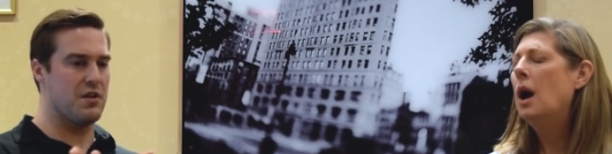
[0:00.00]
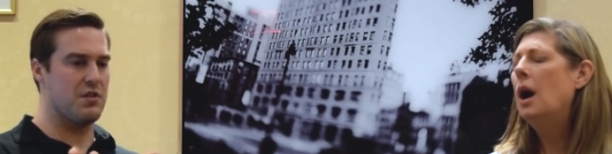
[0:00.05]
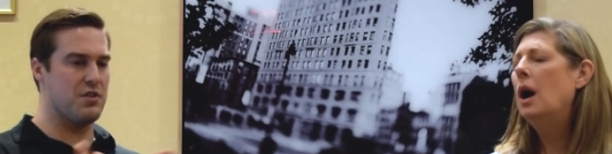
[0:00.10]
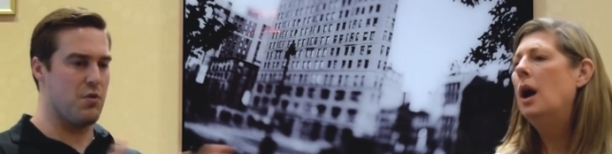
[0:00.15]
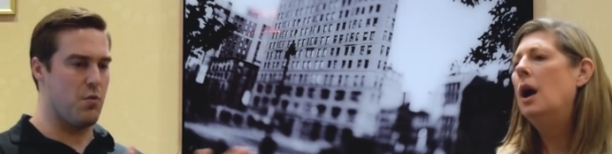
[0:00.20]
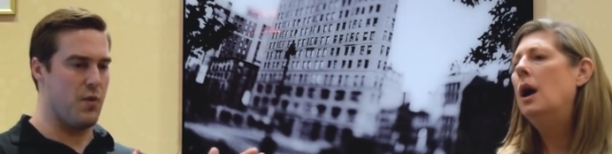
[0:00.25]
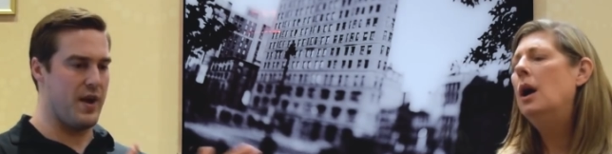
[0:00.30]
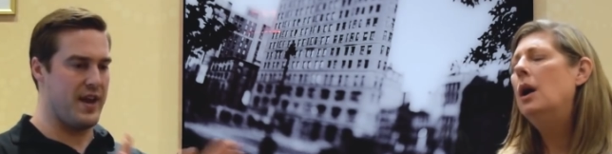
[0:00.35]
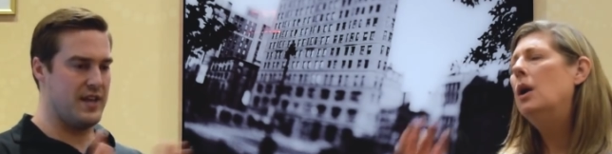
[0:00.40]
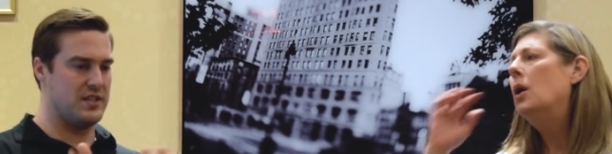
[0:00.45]
Speaker 1: the
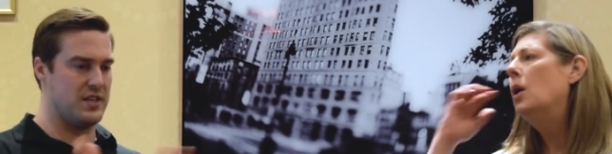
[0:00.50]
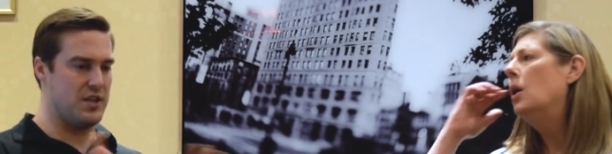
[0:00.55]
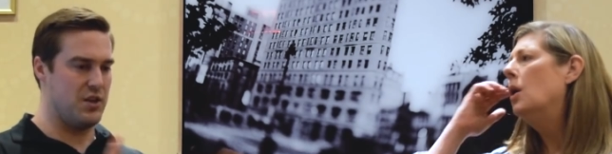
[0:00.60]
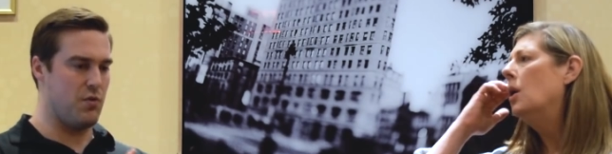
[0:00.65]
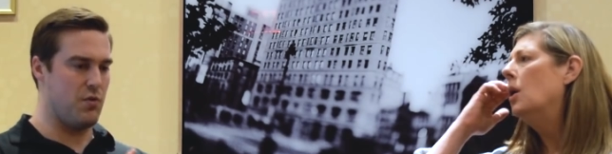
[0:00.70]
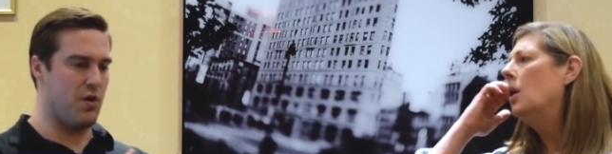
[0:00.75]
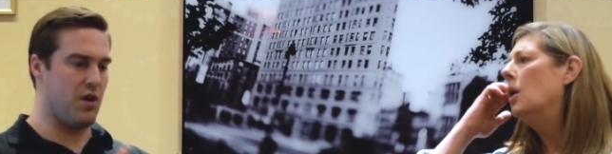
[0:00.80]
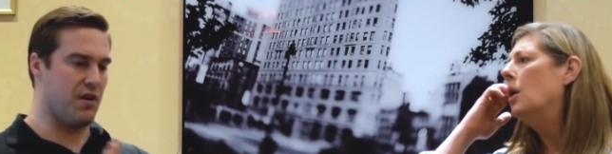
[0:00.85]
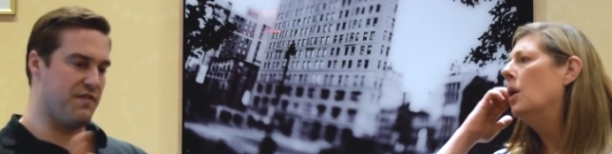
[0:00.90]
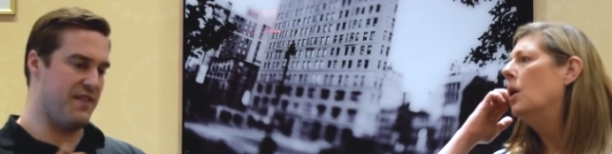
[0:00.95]
ways that you
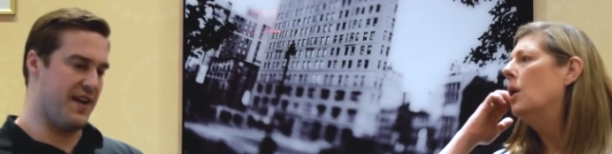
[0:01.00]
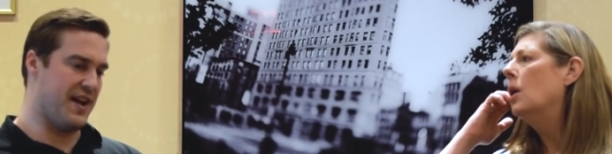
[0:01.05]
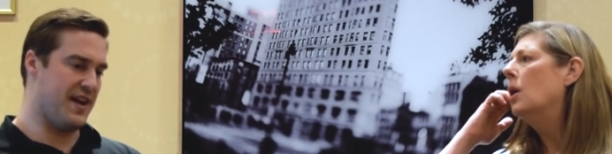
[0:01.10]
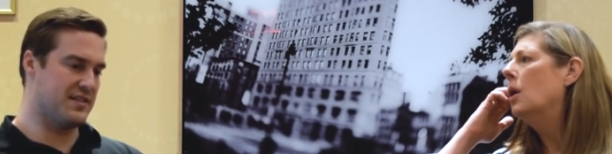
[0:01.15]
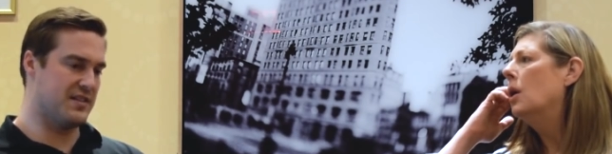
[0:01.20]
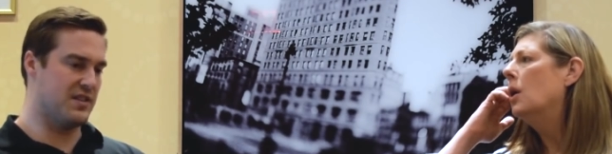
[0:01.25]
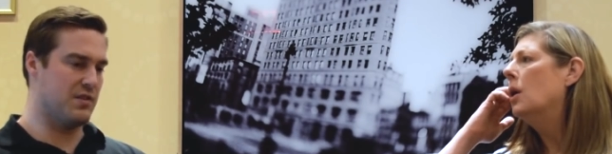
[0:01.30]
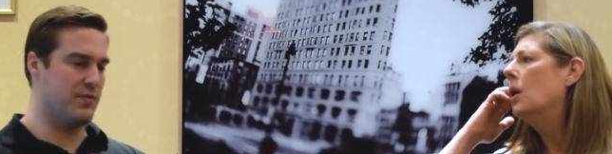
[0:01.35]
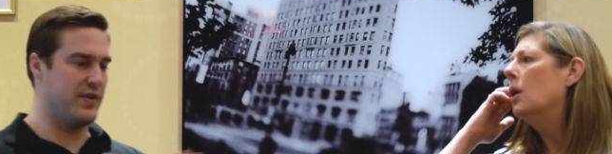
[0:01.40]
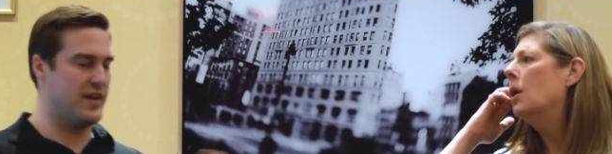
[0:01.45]
are fast
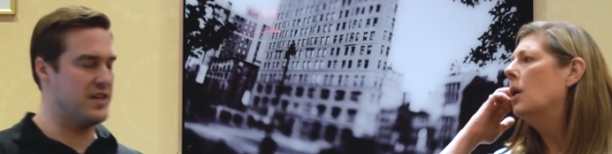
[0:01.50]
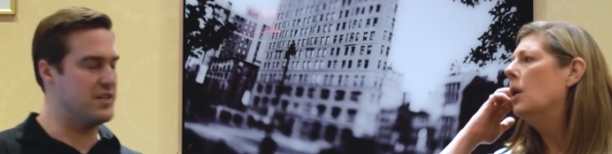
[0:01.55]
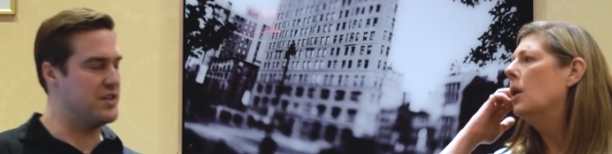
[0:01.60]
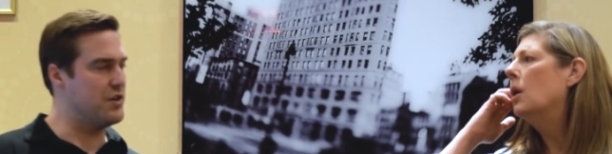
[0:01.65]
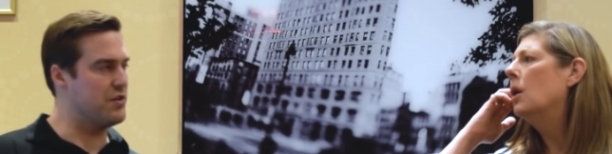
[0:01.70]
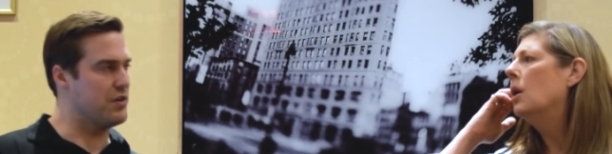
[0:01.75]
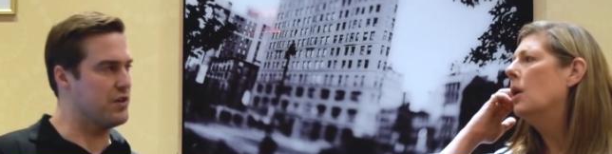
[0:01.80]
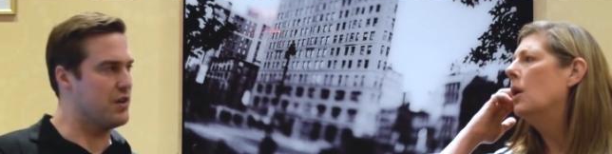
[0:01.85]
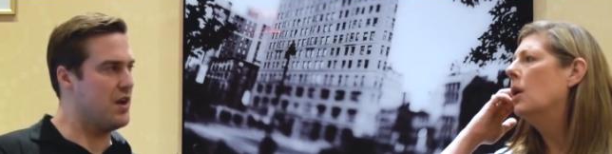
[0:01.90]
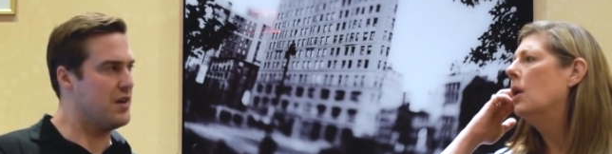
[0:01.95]
and the ways that you
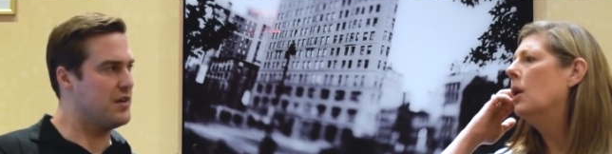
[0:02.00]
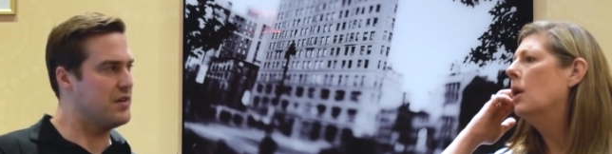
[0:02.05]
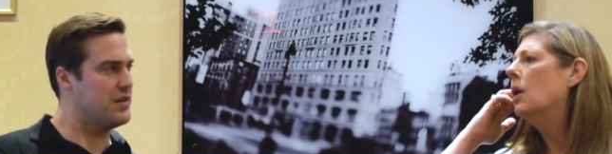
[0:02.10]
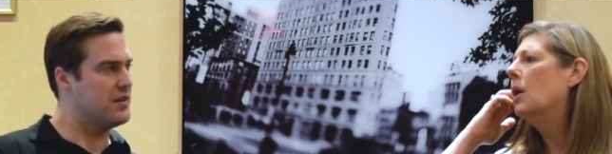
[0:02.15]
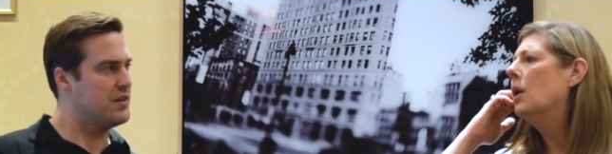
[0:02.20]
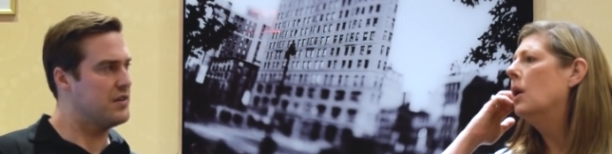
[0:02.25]
are not?